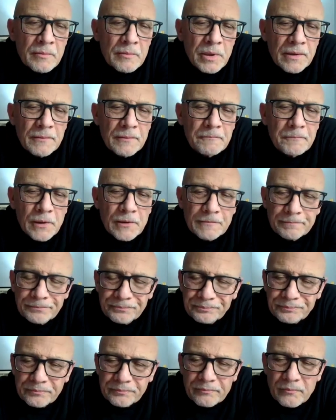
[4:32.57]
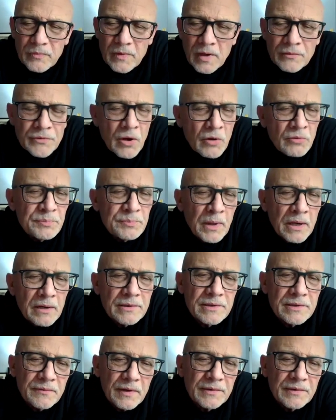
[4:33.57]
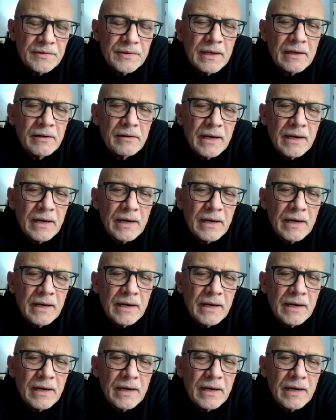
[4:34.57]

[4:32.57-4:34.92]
But those parts of us that